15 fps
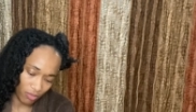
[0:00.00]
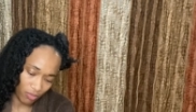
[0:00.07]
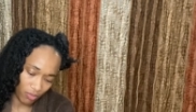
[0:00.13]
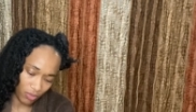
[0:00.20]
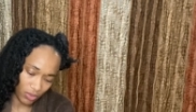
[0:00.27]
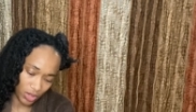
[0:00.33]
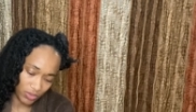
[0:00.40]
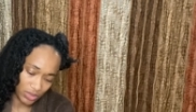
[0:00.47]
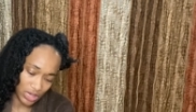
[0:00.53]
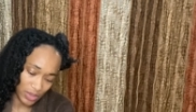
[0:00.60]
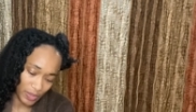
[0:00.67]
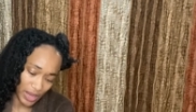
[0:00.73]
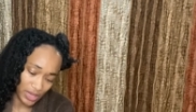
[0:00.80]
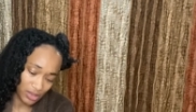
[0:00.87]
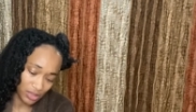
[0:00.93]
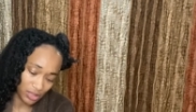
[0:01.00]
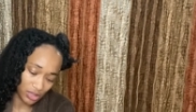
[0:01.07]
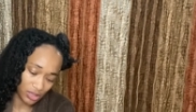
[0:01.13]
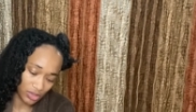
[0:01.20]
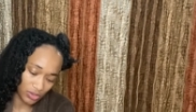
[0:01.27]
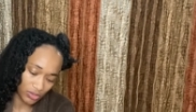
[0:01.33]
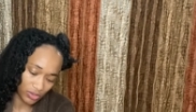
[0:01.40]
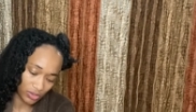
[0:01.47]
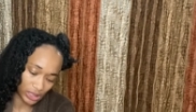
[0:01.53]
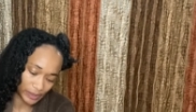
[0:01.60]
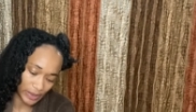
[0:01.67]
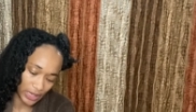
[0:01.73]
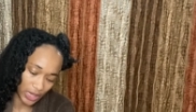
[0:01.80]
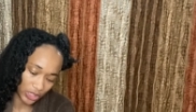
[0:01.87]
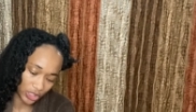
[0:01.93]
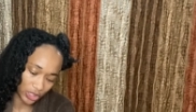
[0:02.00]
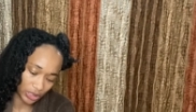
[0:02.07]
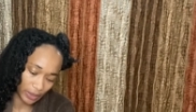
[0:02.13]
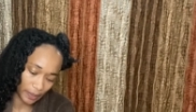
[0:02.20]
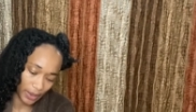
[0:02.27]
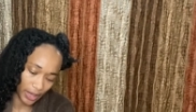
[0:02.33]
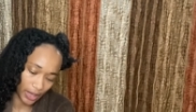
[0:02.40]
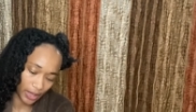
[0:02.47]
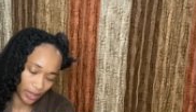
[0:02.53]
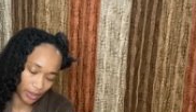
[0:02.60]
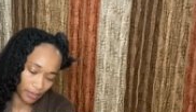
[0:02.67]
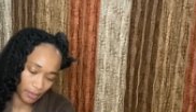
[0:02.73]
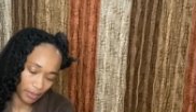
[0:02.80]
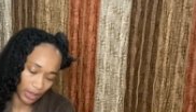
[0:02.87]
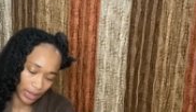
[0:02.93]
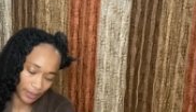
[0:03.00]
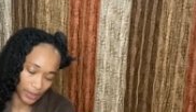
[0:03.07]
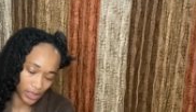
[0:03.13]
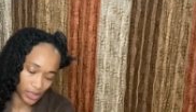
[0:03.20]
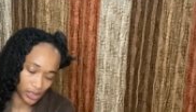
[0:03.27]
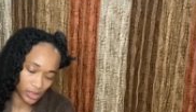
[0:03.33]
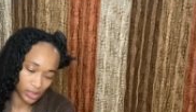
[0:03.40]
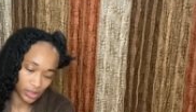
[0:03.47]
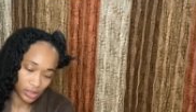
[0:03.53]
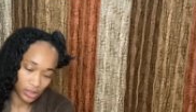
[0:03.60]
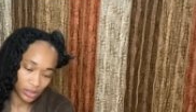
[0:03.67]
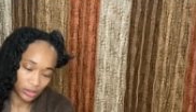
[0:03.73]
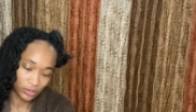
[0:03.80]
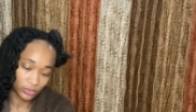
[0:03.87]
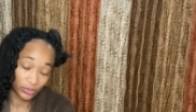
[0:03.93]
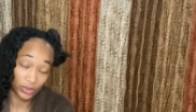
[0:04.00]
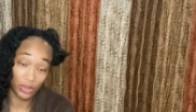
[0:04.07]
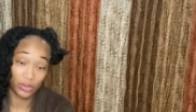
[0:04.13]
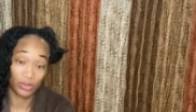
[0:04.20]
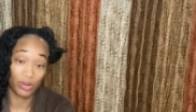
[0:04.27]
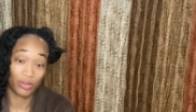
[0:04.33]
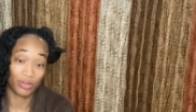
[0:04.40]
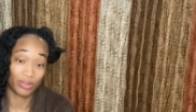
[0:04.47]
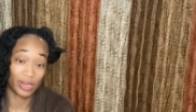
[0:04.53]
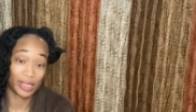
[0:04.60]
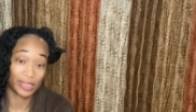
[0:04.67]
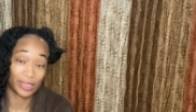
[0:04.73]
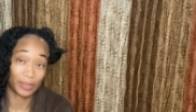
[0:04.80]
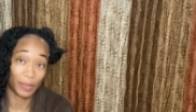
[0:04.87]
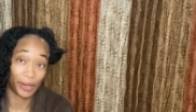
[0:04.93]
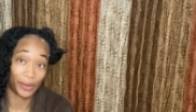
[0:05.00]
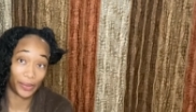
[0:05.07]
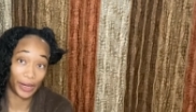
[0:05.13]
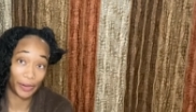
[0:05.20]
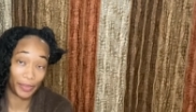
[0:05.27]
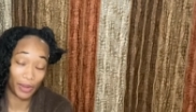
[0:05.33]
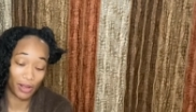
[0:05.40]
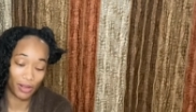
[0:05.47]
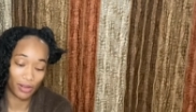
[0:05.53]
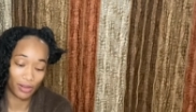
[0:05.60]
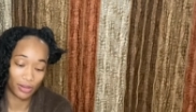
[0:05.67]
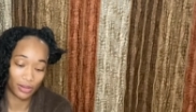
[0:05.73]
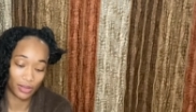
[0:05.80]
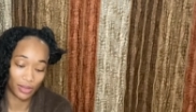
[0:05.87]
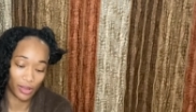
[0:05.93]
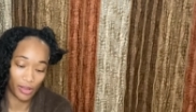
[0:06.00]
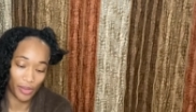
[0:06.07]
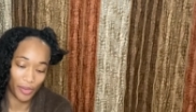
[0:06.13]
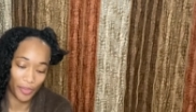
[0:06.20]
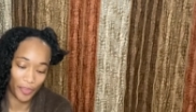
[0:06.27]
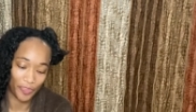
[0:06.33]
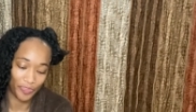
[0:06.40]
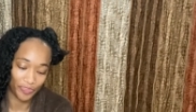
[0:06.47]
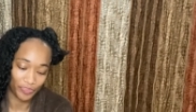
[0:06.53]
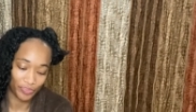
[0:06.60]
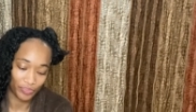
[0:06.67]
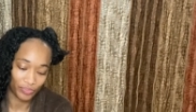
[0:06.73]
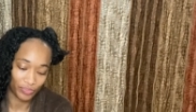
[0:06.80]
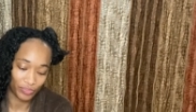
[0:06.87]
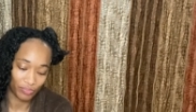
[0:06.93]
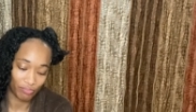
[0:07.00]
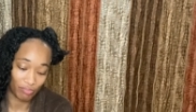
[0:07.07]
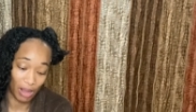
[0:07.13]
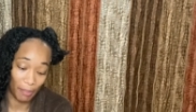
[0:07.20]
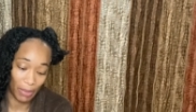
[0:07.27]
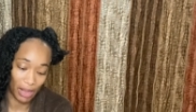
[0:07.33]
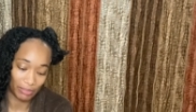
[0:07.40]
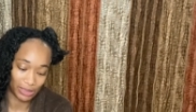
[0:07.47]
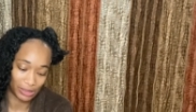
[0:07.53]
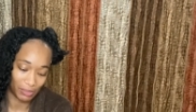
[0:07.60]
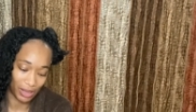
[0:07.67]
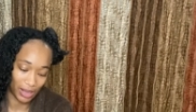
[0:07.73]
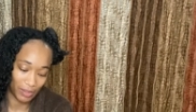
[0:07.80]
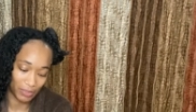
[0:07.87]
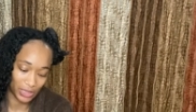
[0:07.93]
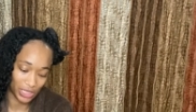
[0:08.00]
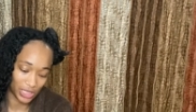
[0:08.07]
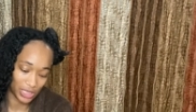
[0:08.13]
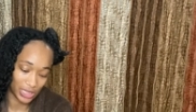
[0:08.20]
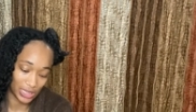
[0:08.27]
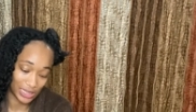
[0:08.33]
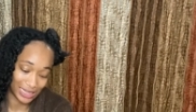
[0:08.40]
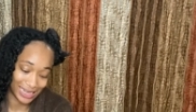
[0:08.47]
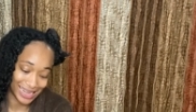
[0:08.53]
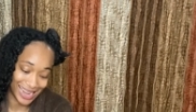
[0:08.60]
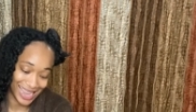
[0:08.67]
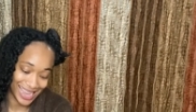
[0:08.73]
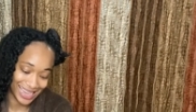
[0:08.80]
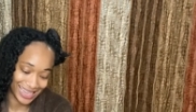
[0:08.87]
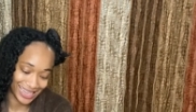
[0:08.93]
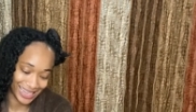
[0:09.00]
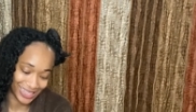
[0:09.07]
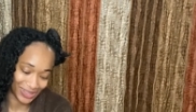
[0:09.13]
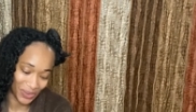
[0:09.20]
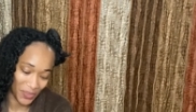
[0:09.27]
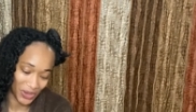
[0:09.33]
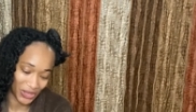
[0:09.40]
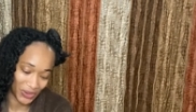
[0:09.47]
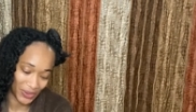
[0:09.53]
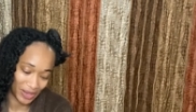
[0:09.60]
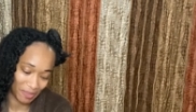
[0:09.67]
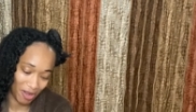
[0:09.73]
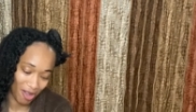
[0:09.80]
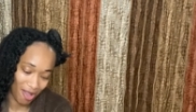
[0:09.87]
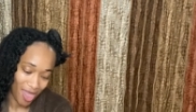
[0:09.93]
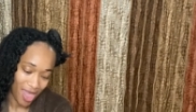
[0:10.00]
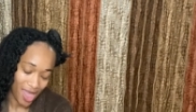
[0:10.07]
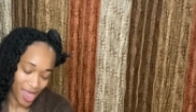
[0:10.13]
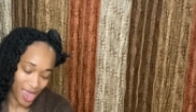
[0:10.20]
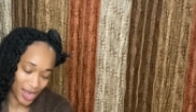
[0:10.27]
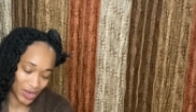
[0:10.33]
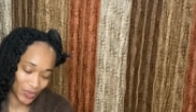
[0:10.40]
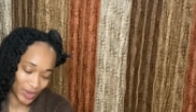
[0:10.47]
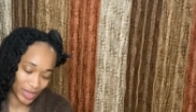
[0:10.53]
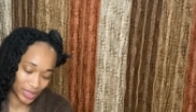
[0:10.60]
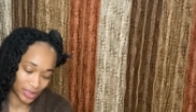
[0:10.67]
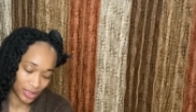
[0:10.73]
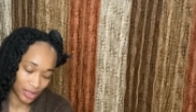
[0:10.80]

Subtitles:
growing up, I used to use Creme Nature, and my mommy, for those who don't know, that's my grandma, my mama's mom, but she does not like my grandma. Anyways,